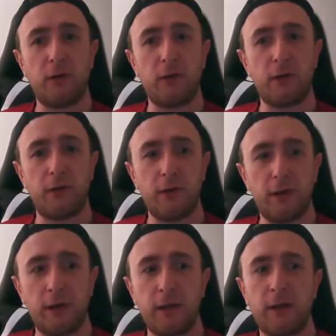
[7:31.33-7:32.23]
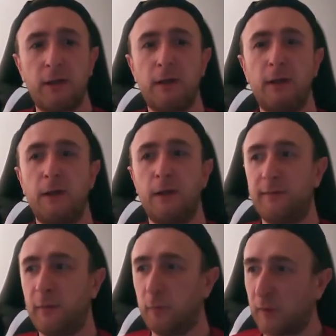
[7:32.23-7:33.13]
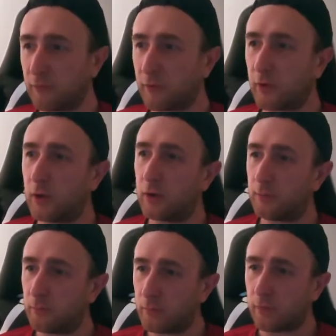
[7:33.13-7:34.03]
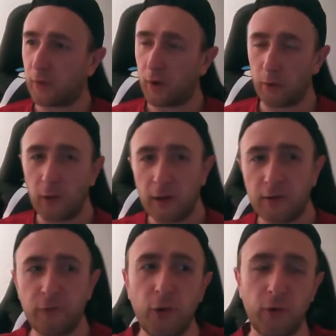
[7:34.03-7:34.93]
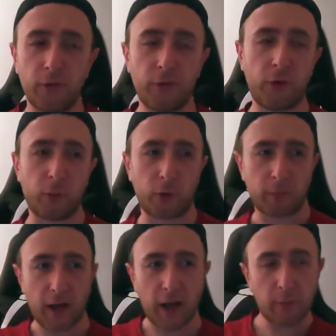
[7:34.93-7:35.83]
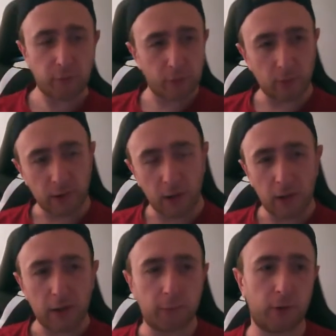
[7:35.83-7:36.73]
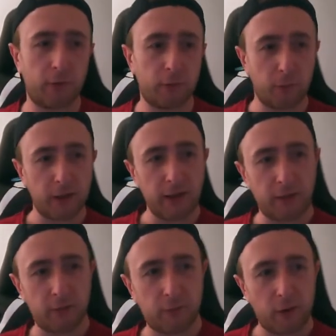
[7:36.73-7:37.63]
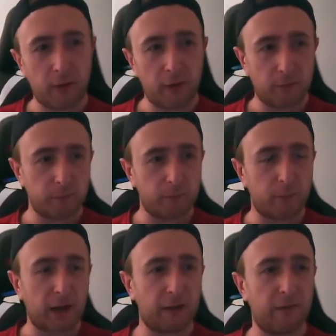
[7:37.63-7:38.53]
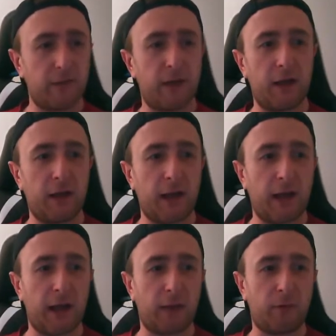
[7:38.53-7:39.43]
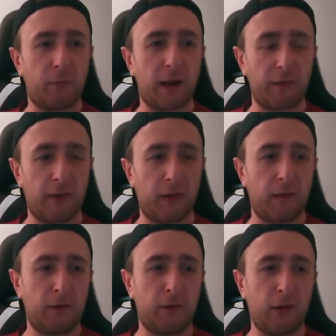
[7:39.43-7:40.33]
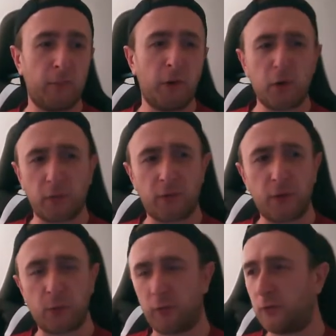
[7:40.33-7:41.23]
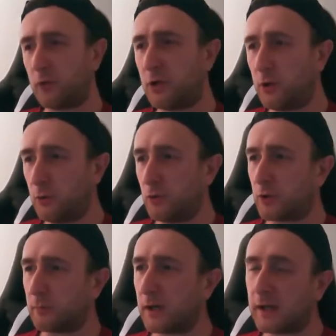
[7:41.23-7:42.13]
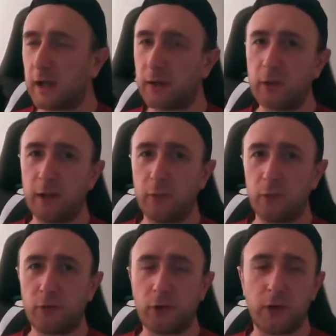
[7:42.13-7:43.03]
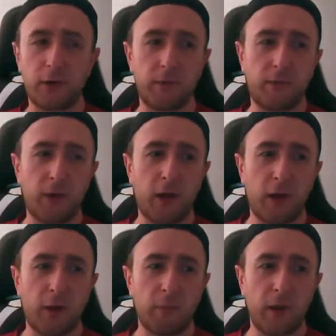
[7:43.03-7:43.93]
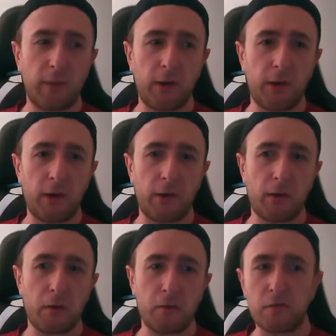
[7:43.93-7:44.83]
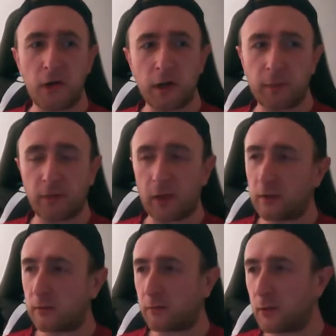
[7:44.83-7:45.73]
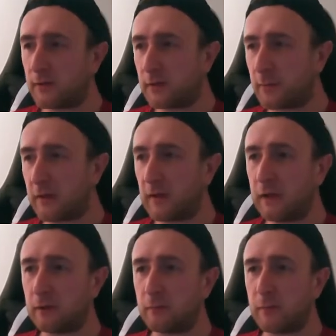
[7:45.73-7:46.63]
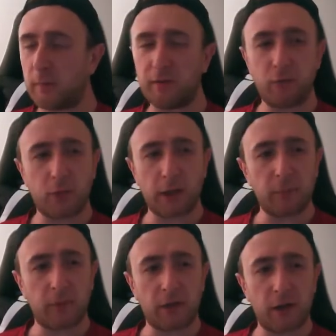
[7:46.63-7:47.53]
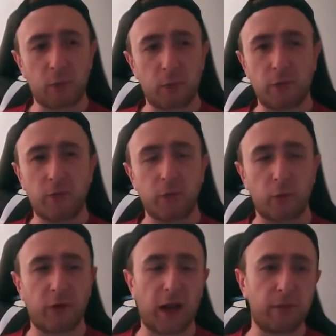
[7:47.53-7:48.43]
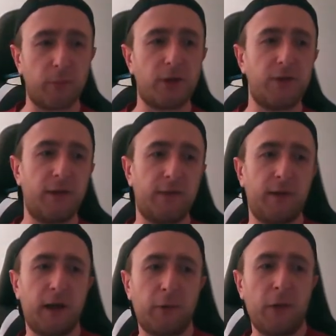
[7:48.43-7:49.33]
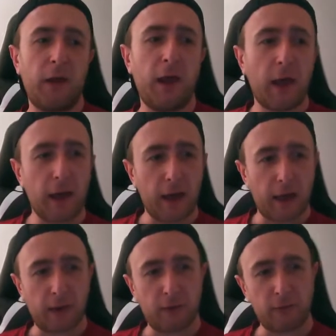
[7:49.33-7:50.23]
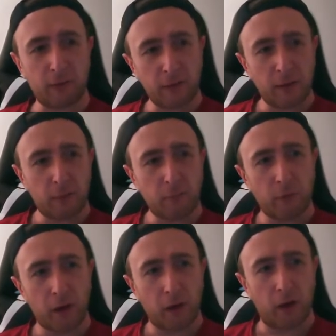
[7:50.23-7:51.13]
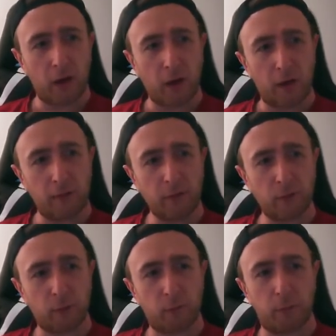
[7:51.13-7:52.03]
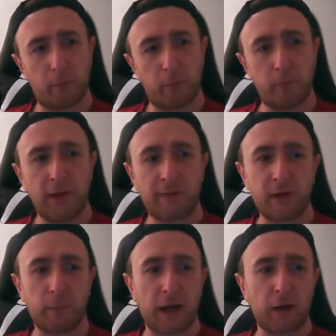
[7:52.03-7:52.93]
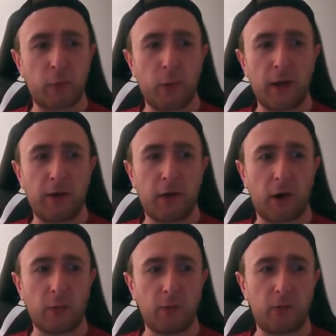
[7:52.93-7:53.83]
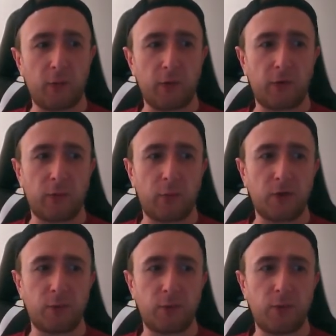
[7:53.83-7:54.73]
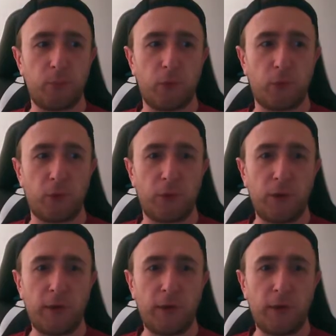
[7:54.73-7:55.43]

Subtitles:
year and a few months ago. So it's not one of my absolutely early posts, but it is back in the day. And back then, Pokemon still wasn't huge on my account. It was kind of maybe 30% of what I did back then, maybe even 20%. It wasn't as much as it is now. And this is definitely back when I was doing stuff which was more